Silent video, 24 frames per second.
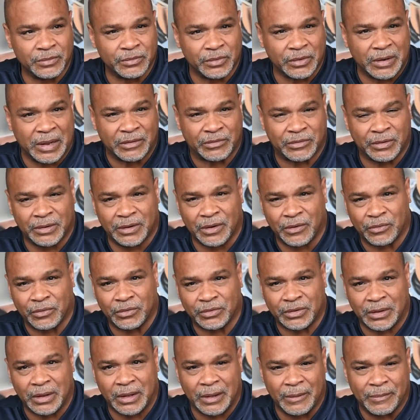So that's the
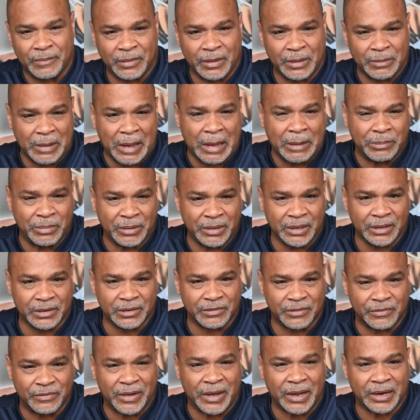difference, in my opinion,
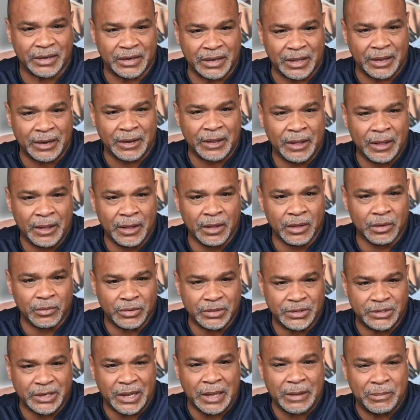is the fact that
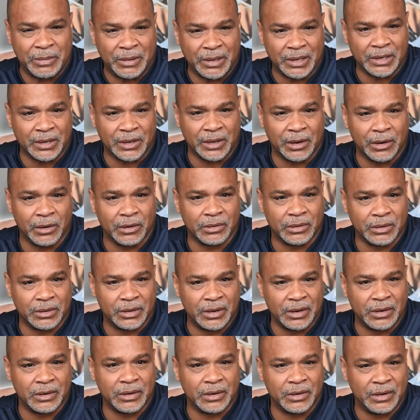with Jay being here and
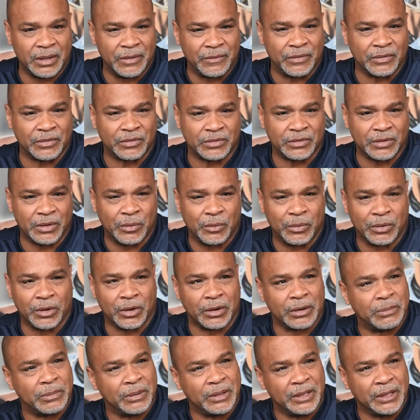the defenses that we're
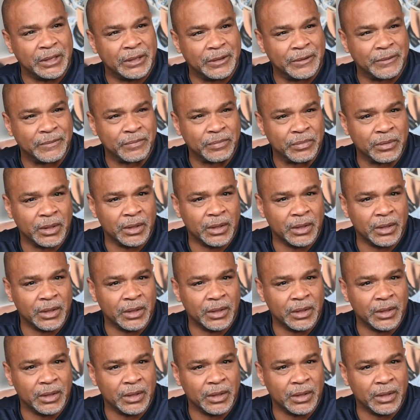going to be in,